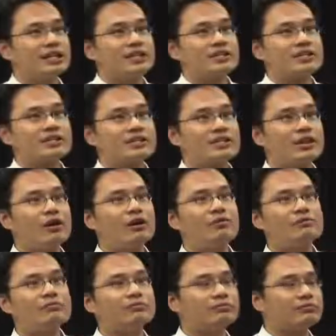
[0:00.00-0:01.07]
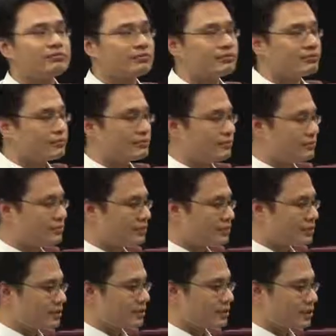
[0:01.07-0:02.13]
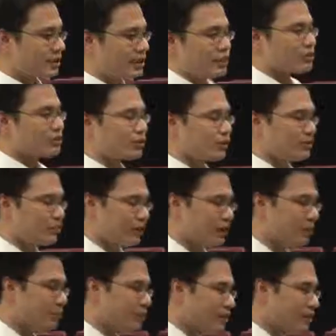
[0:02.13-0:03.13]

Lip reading: Some teacher may